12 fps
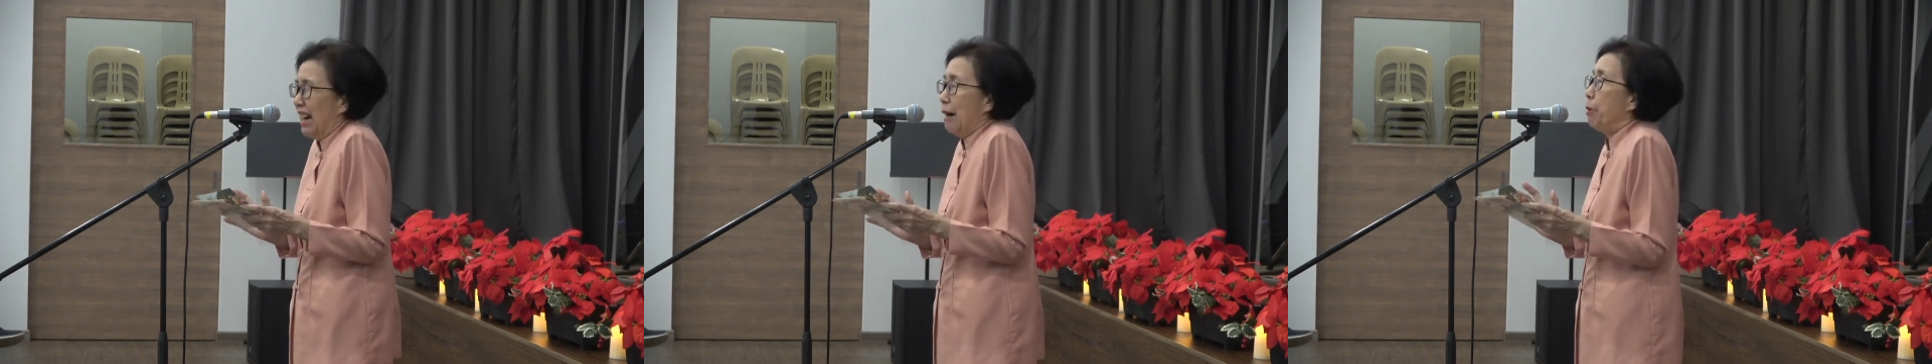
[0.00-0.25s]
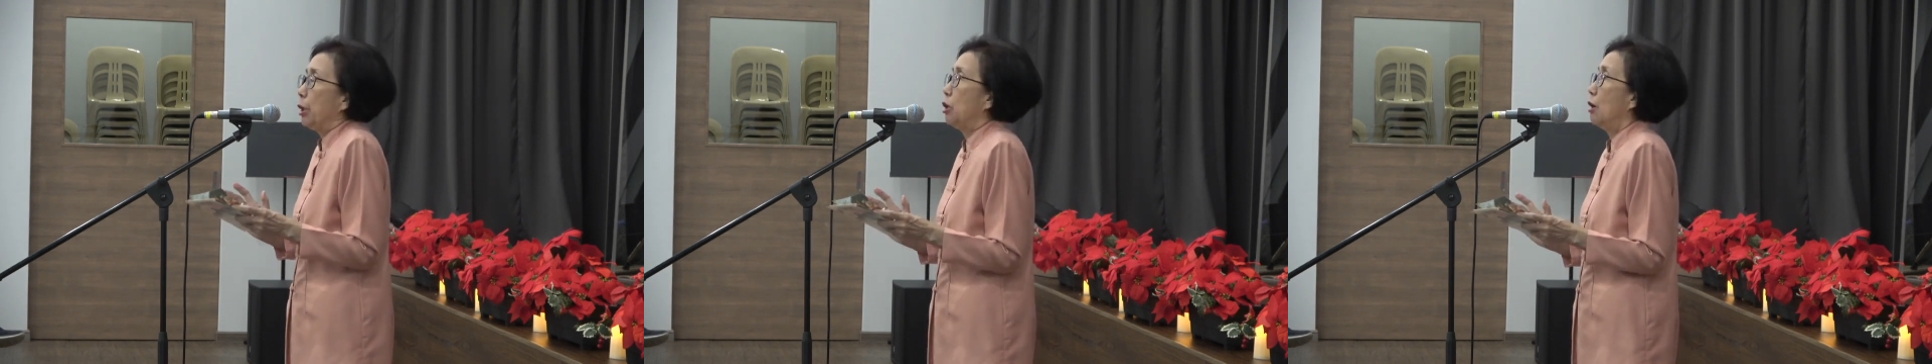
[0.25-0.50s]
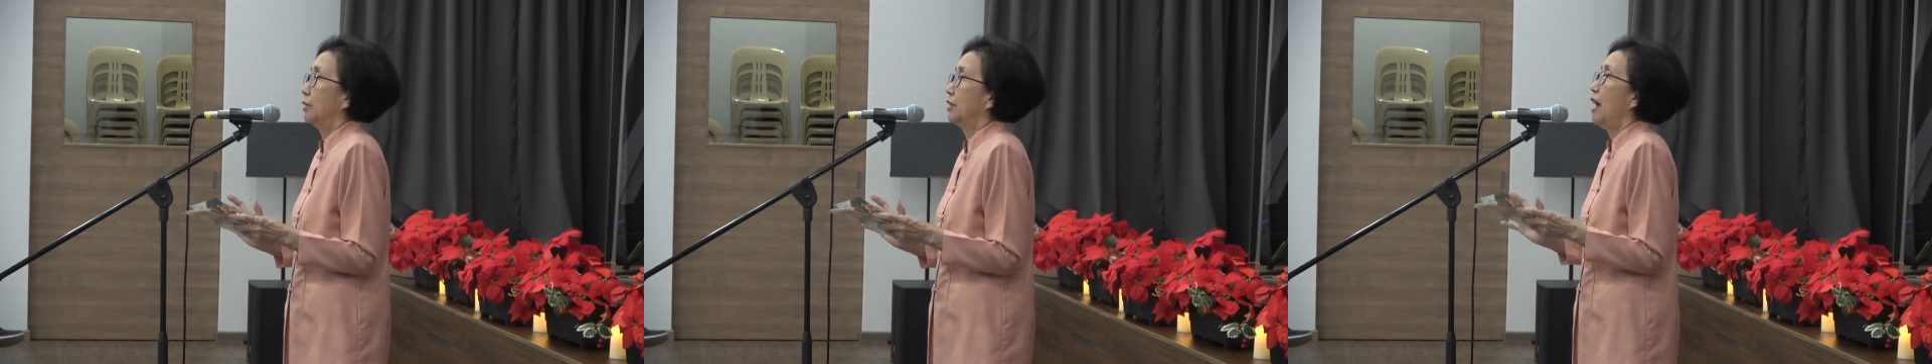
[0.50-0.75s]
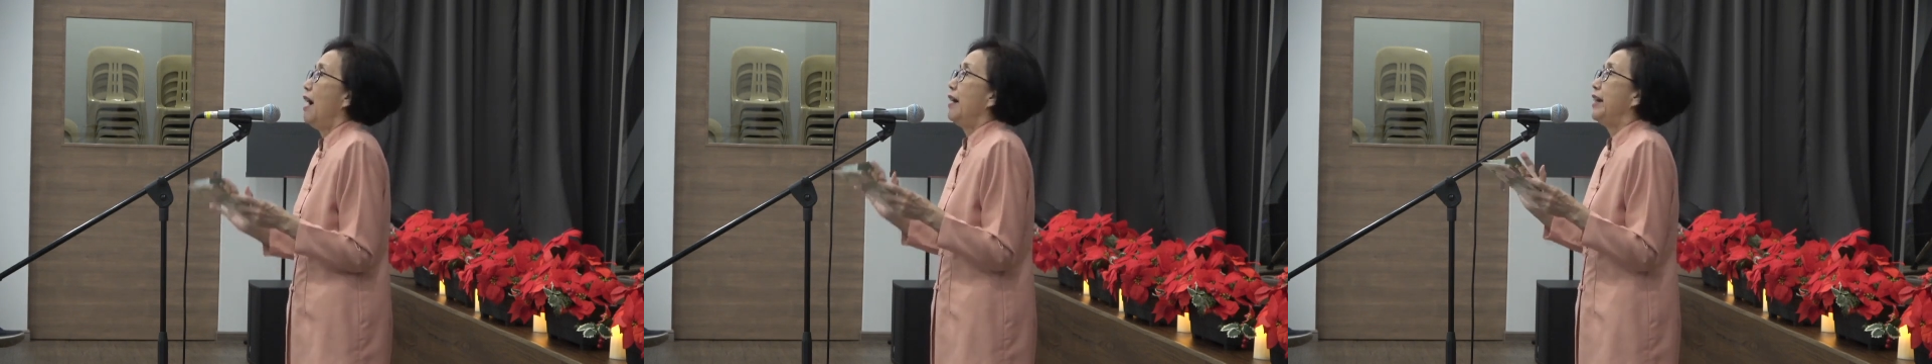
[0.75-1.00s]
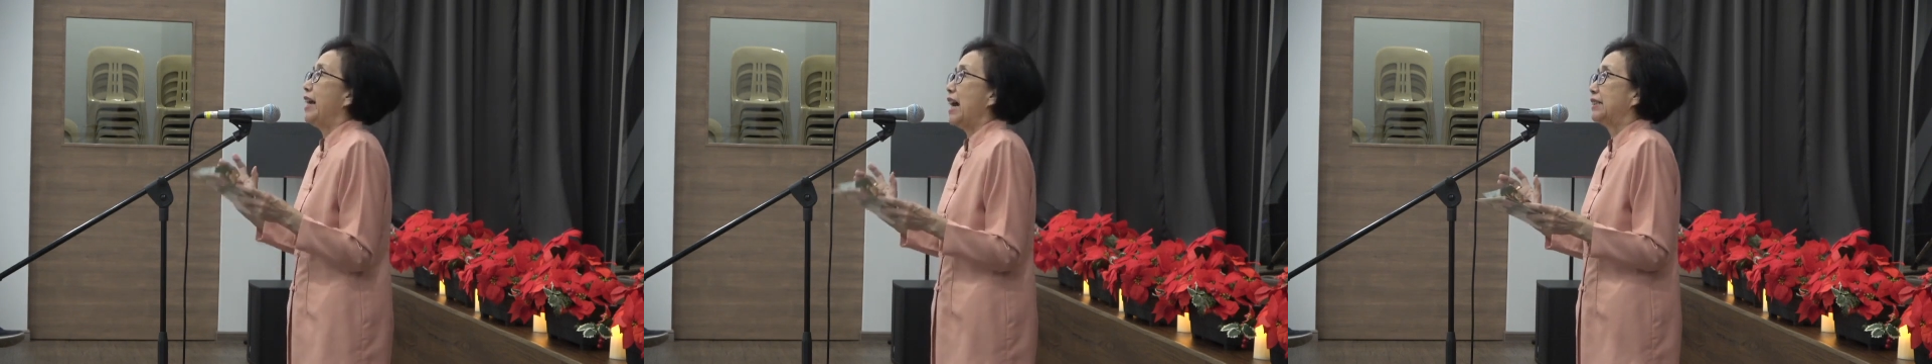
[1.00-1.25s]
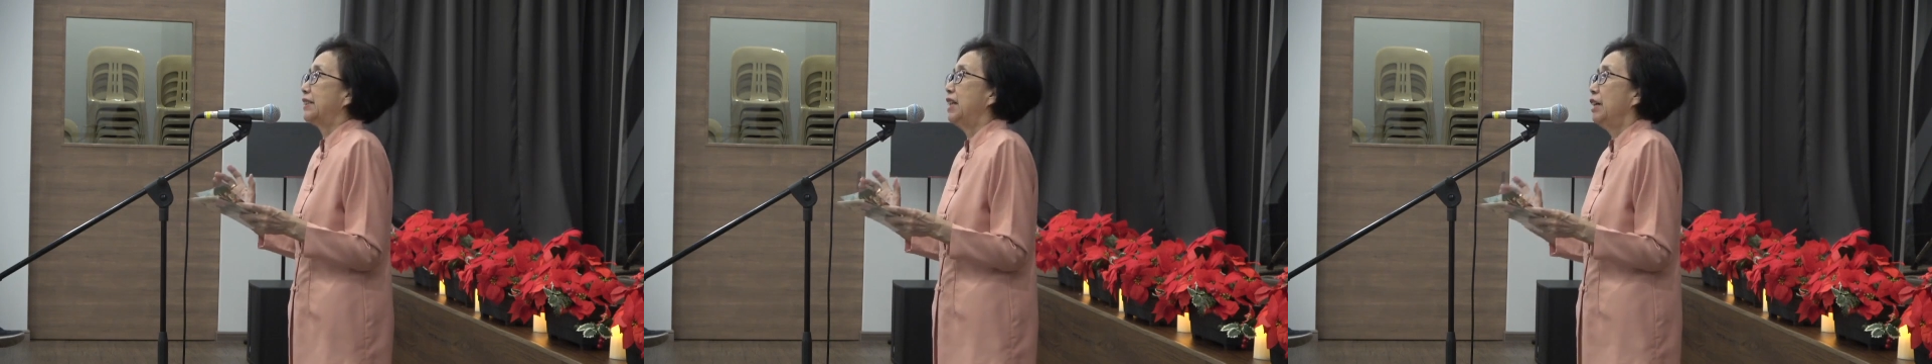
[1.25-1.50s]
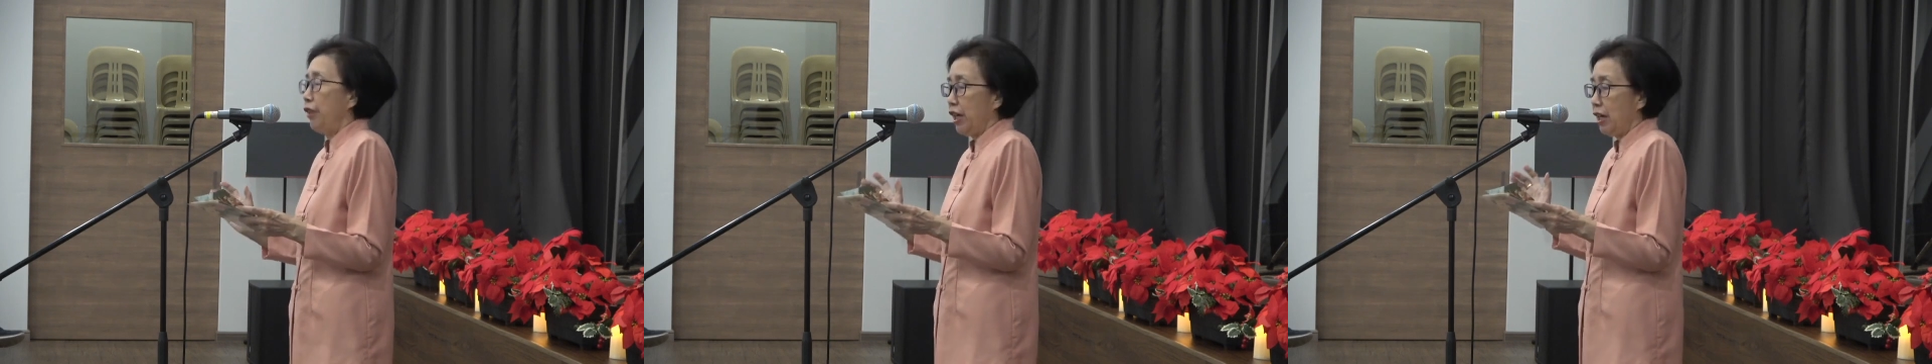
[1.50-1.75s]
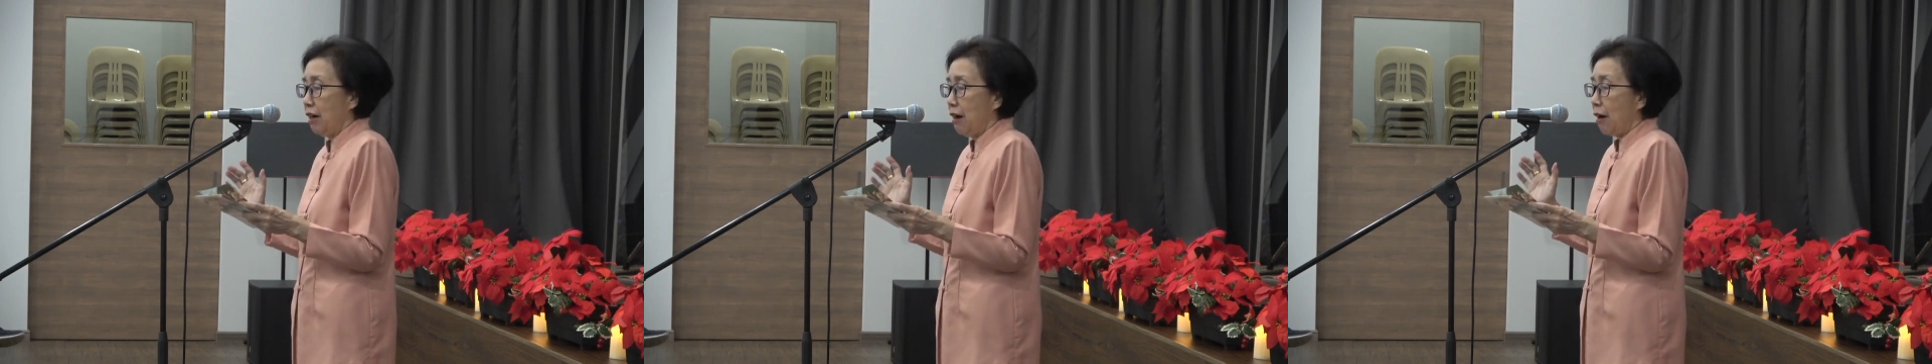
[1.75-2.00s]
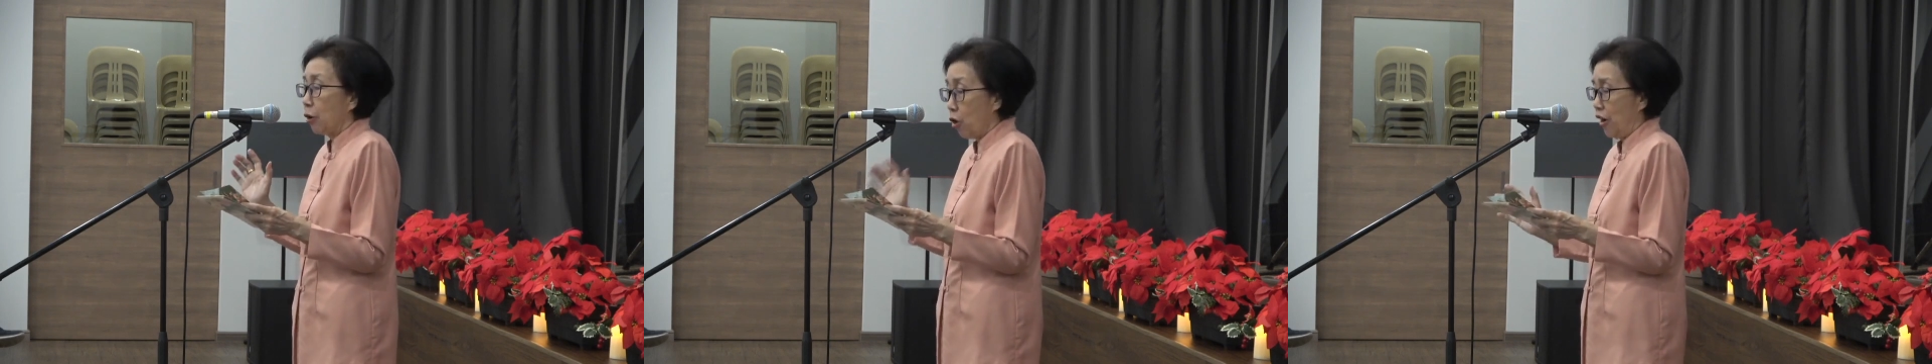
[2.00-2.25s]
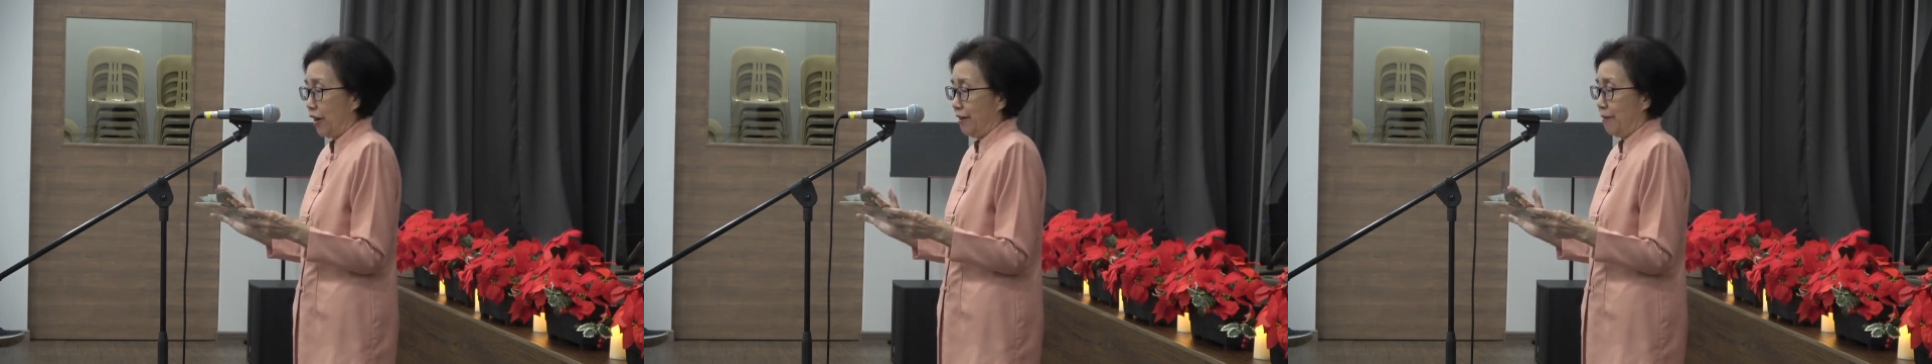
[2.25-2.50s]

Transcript: because they are serving God.